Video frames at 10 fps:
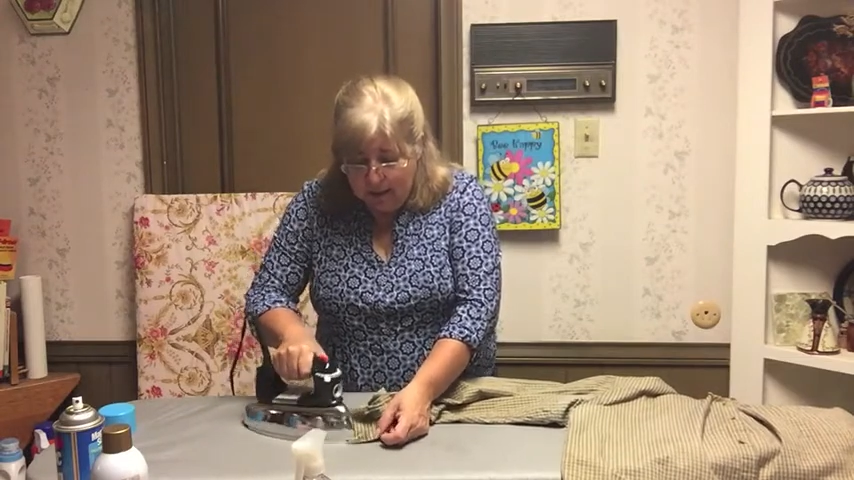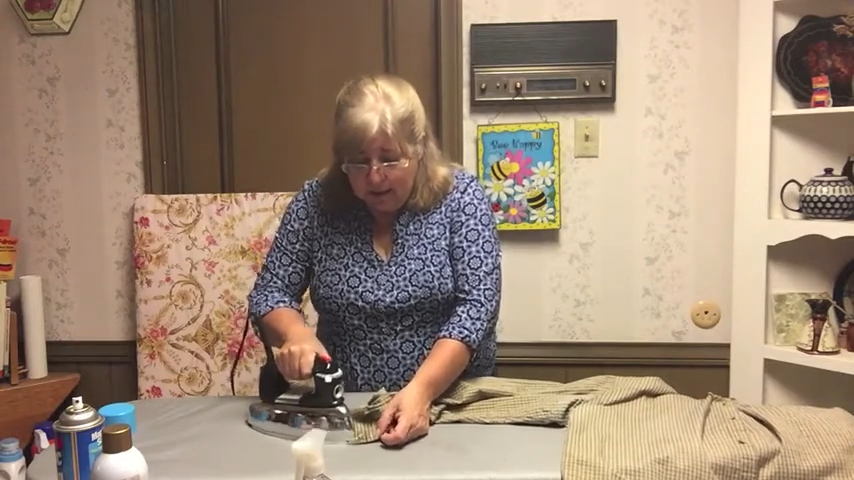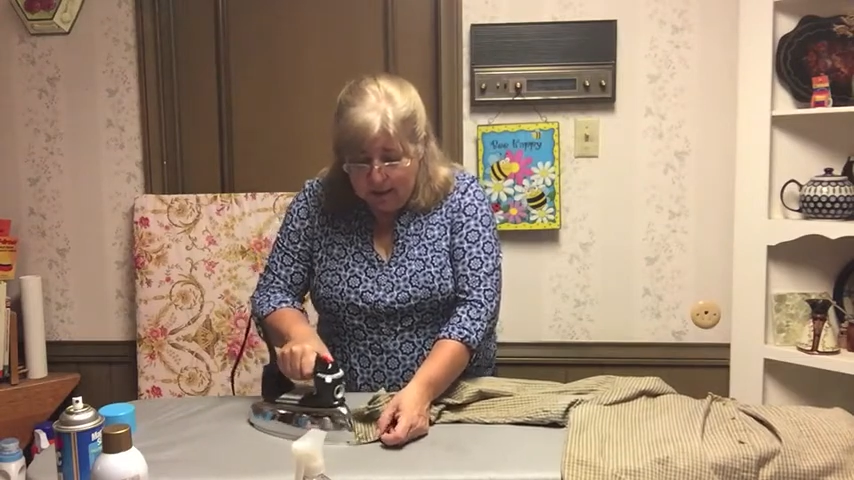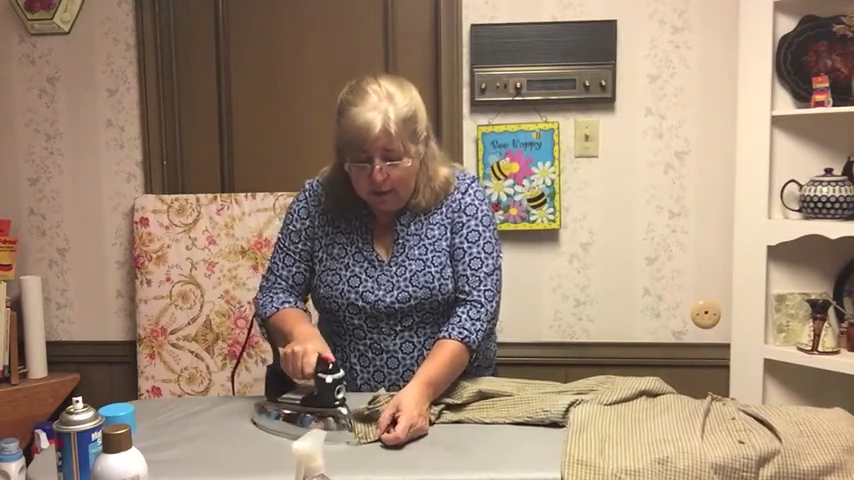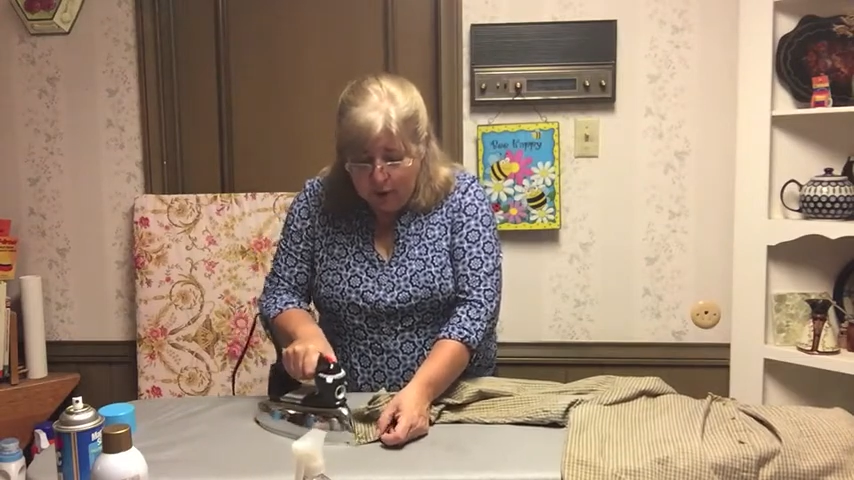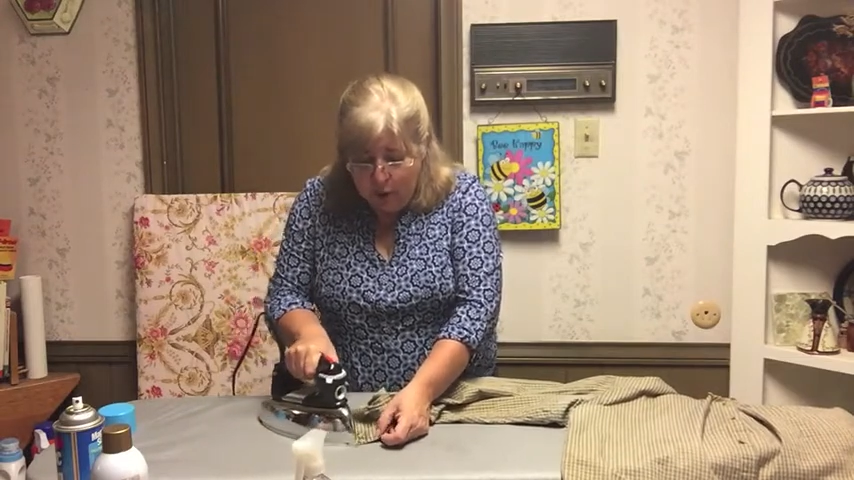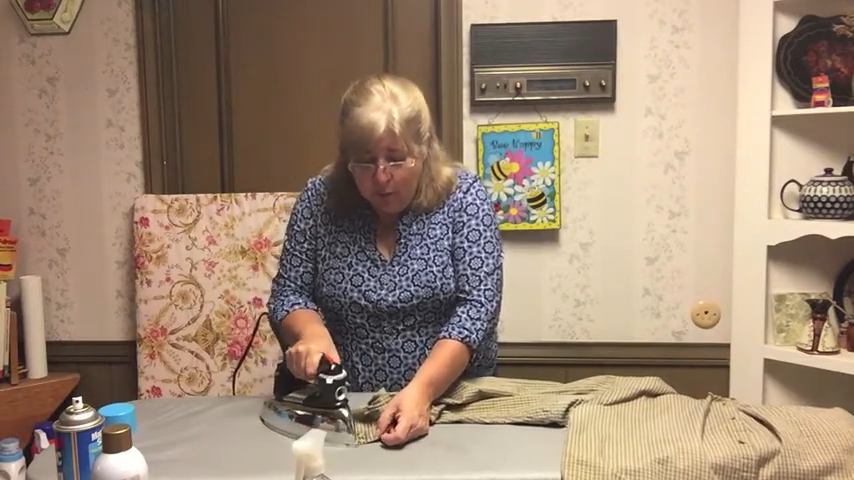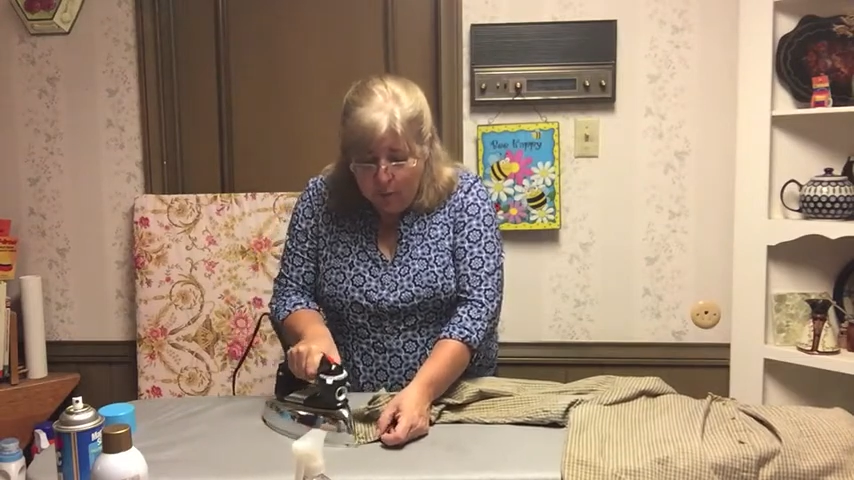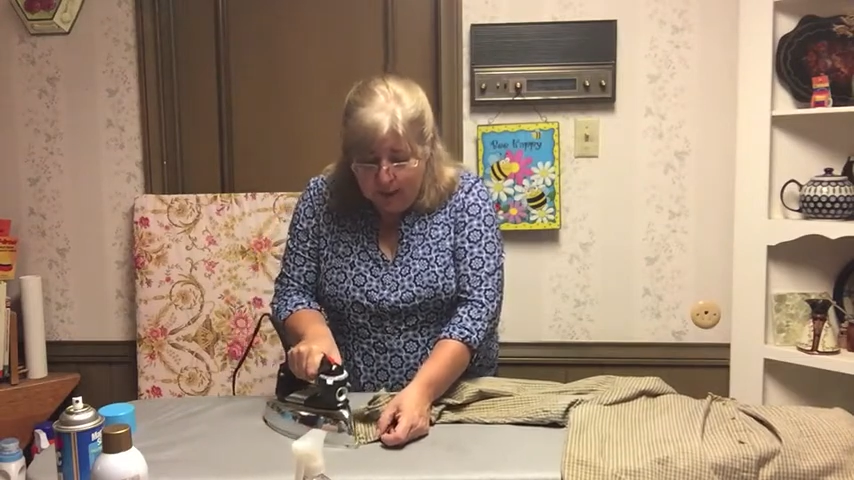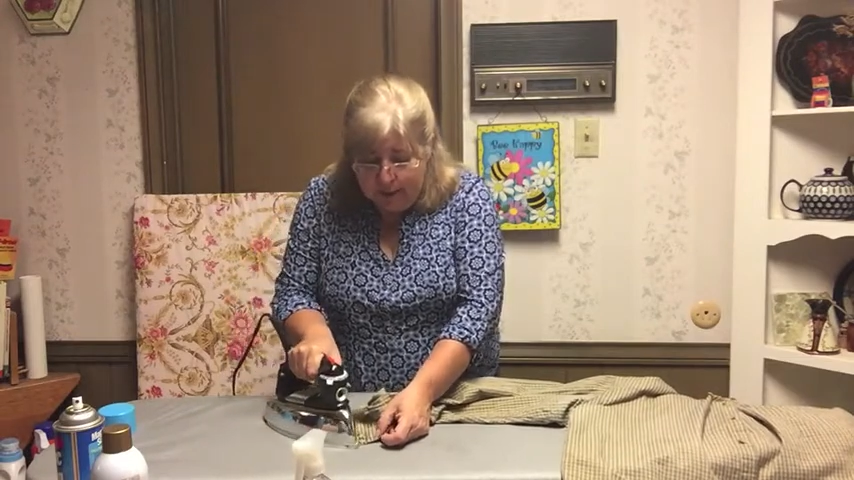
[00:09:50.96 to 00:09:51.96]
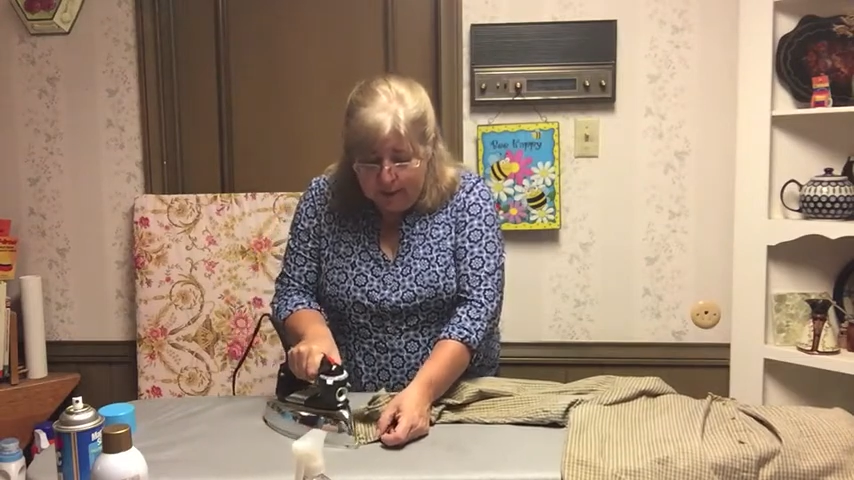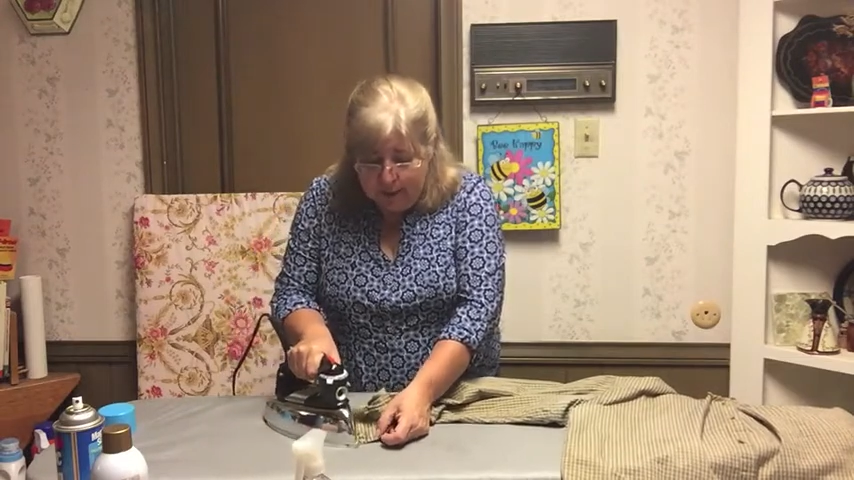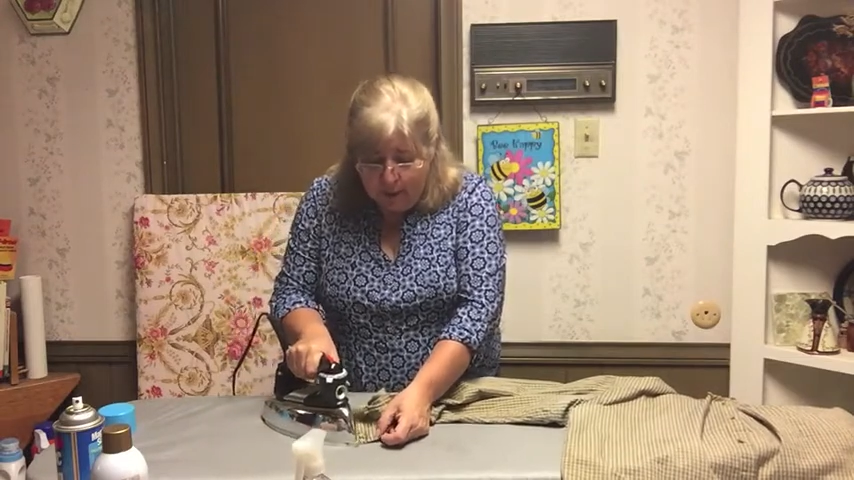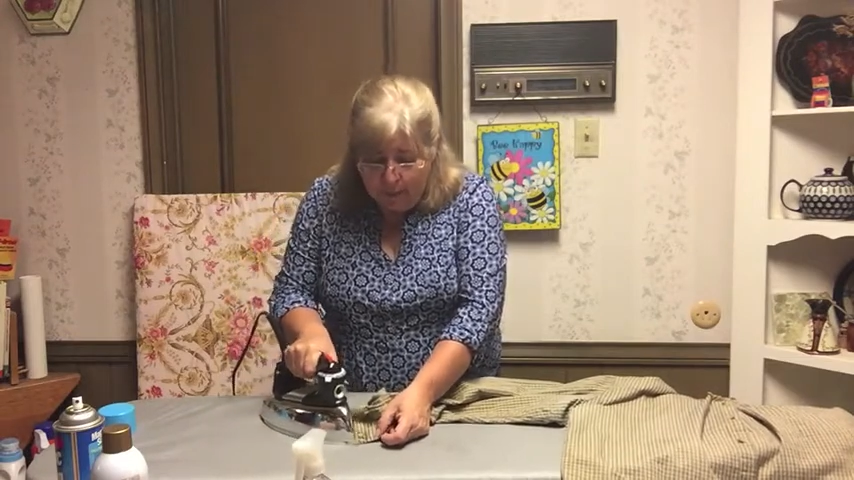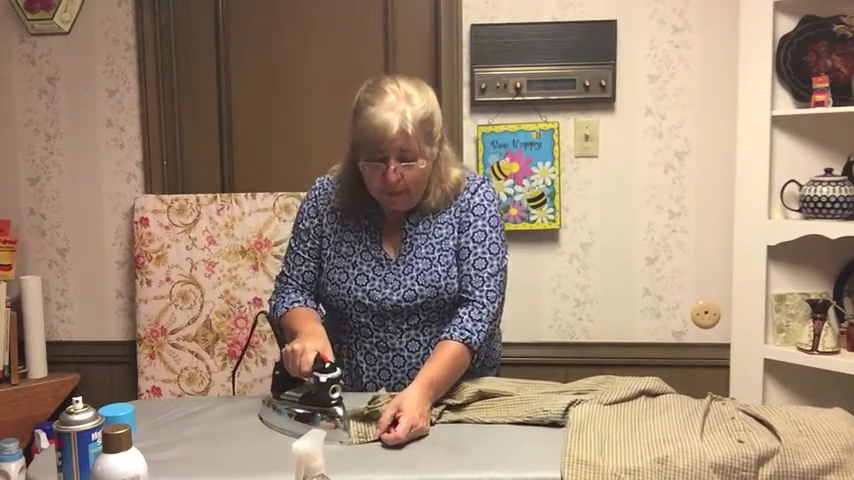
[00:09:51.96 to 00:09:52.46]
Now there's two buttons
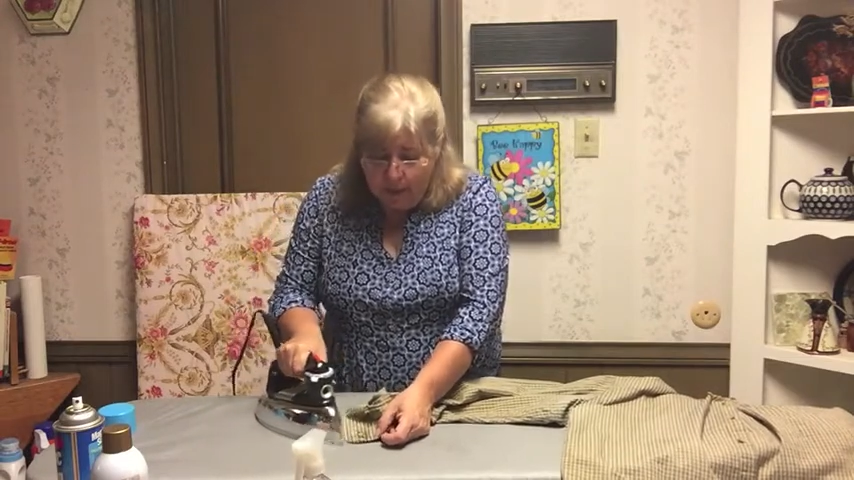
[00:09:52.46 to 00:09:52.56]
here.